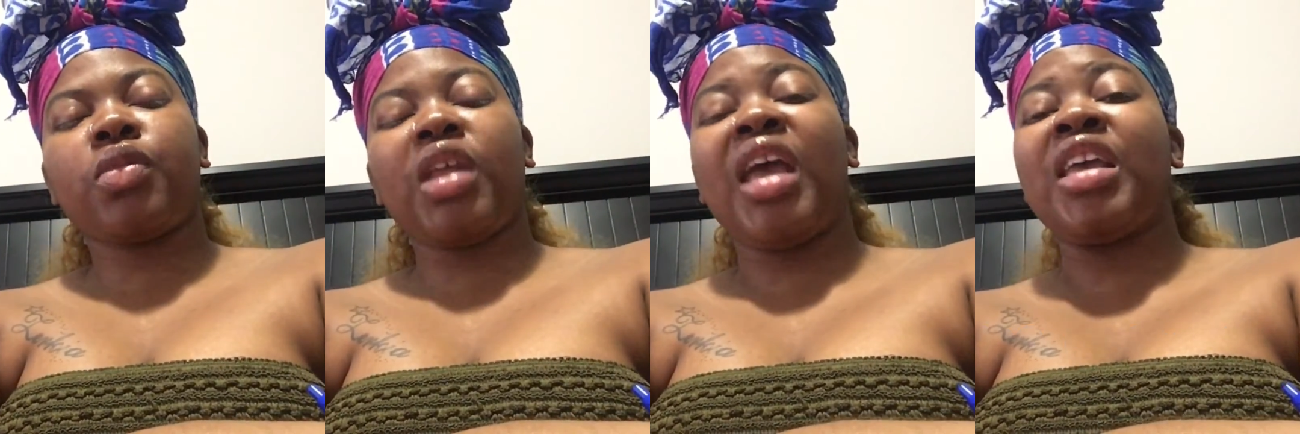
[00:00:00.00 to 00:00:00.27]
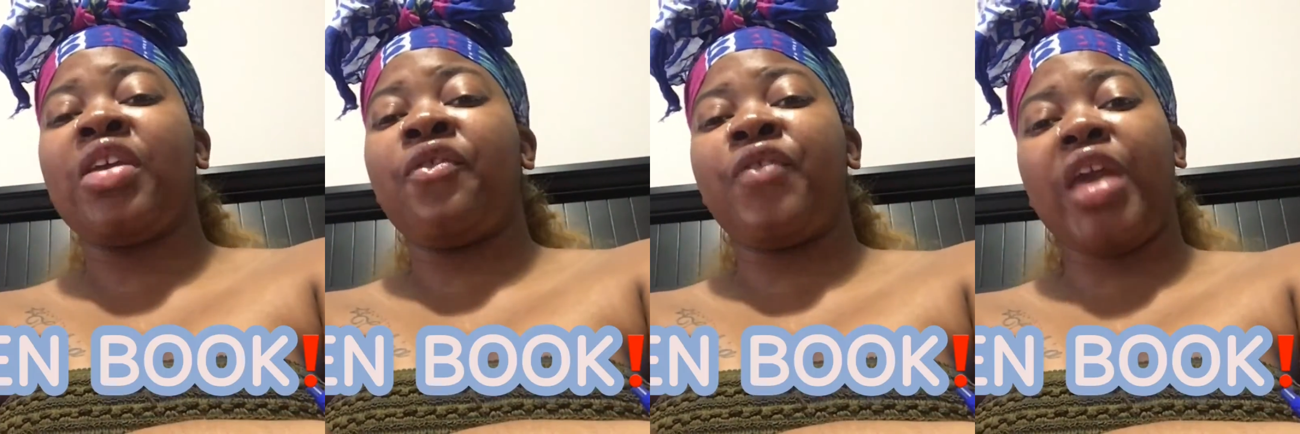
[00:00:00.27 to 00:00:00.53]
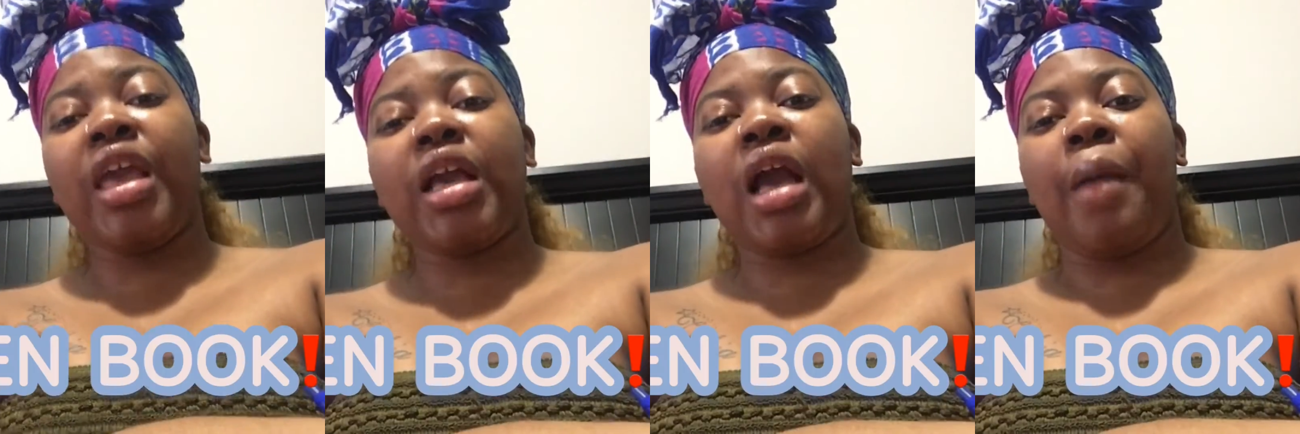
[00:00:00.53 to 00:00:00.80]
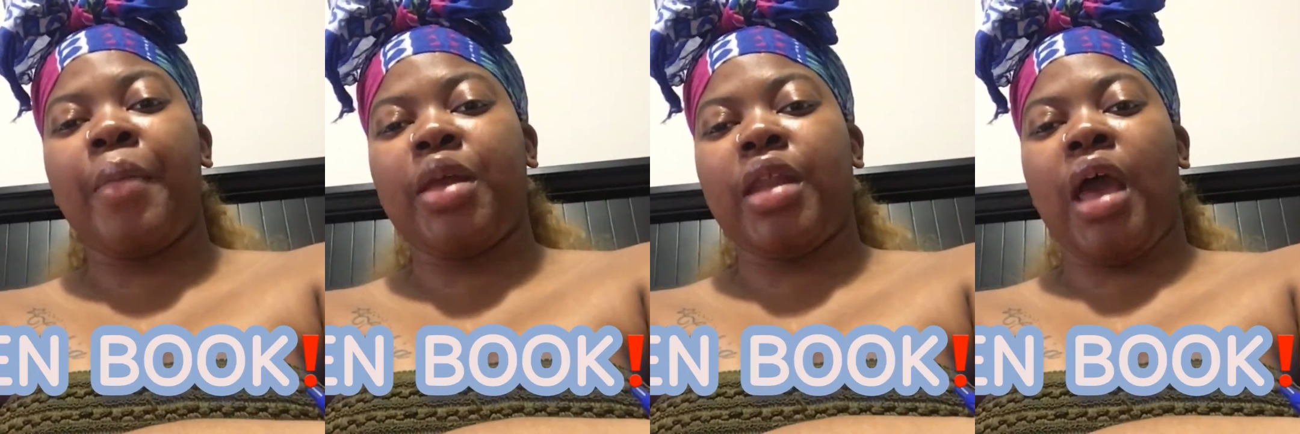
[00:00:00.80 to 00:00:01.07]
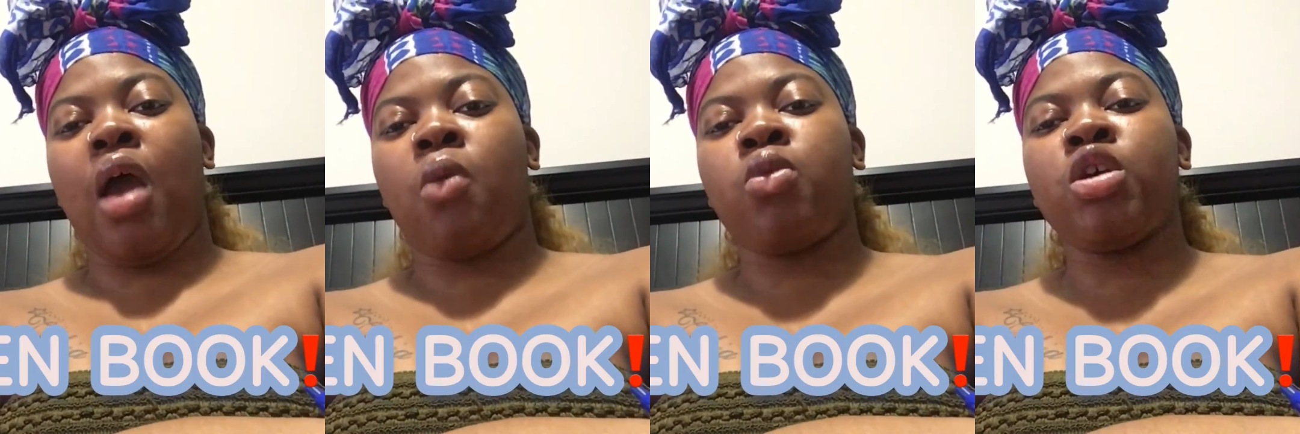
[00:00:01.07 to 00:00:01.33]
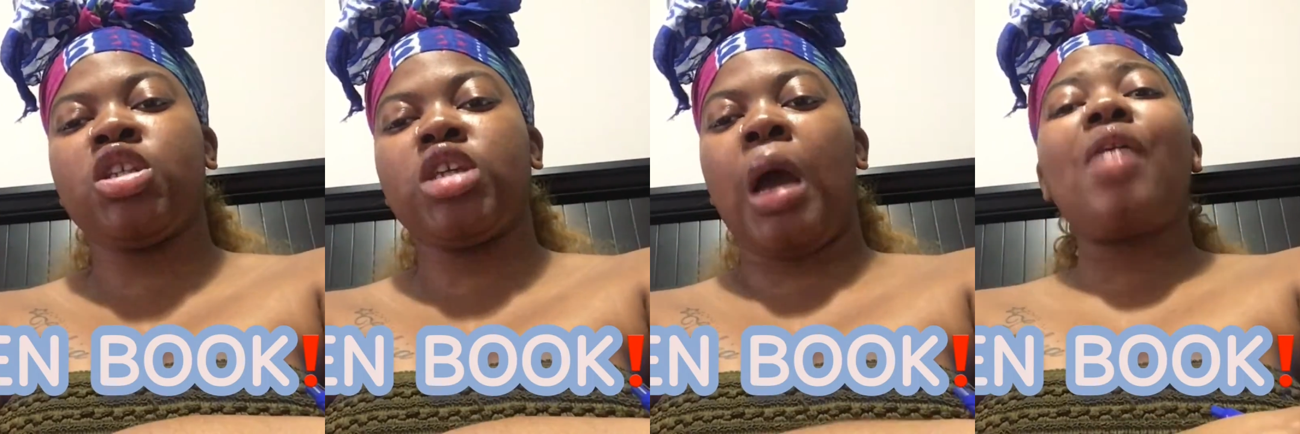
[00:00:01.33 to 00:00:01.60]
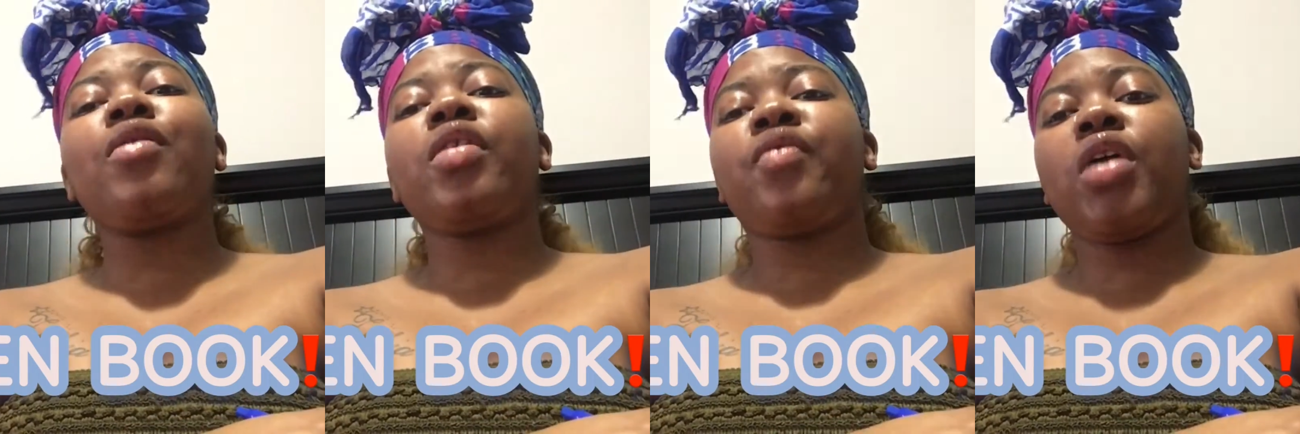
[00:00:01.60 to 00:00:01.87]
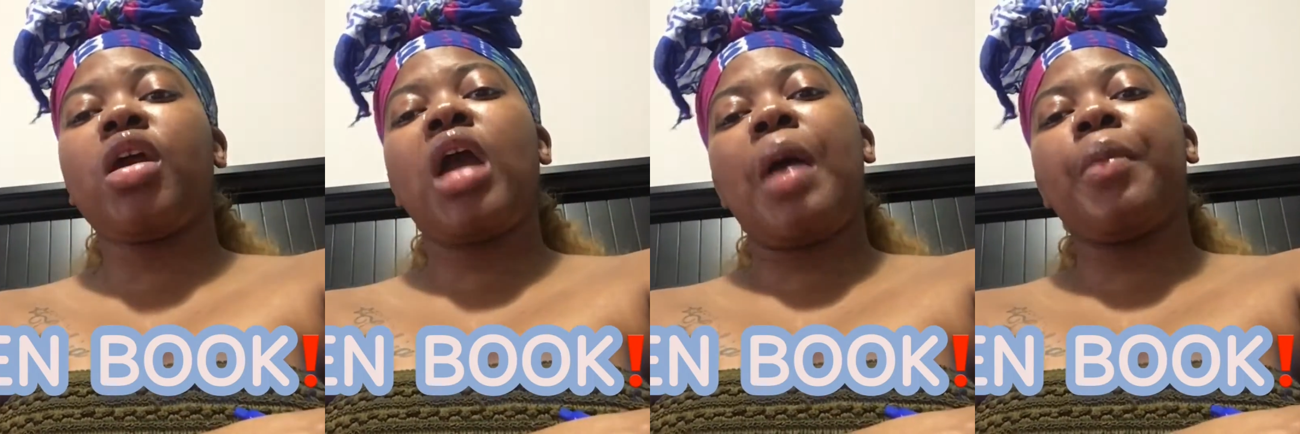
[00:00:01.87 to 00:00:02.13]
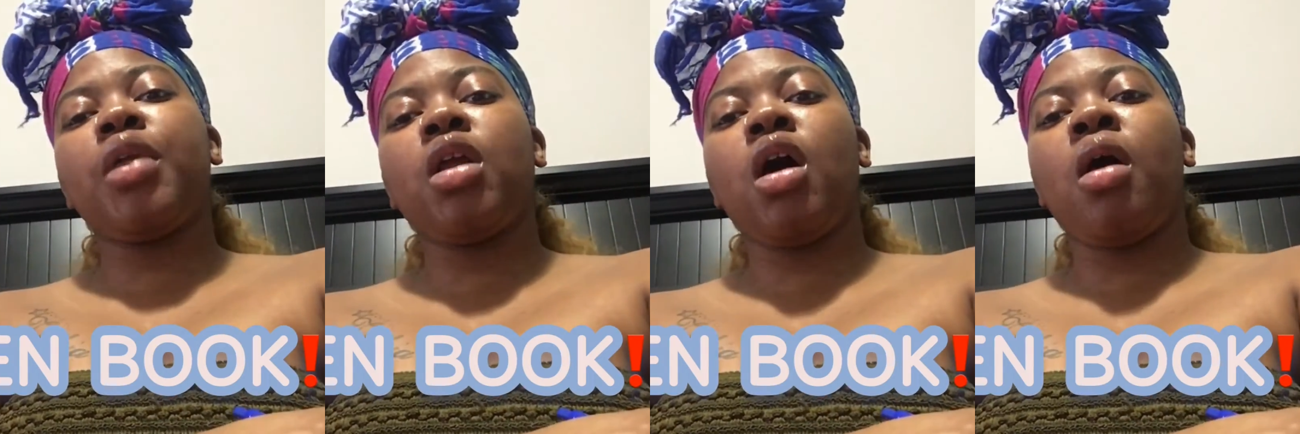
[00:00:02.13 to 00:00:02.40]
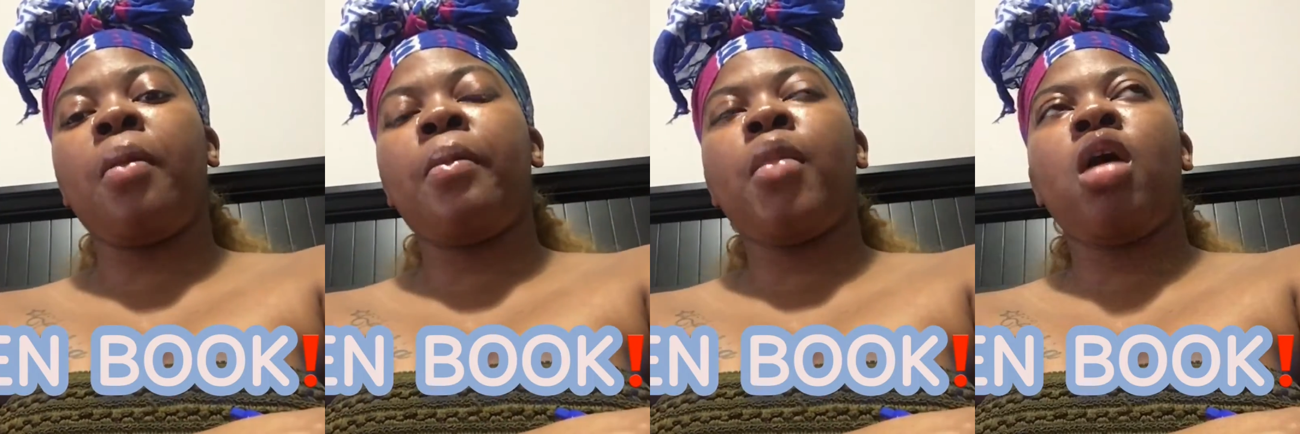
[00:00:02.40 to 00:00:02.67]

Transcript: event coming out, which I have an event coming up.